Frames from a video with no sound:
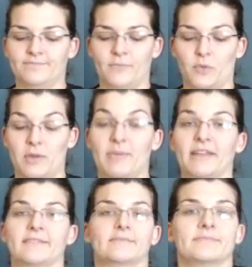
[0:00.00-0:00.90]
three
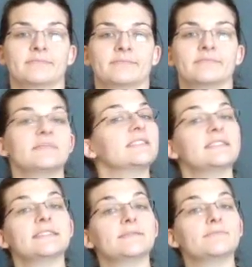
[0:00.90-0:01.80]
button
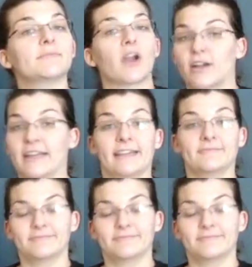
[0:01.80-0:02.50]
cardigan.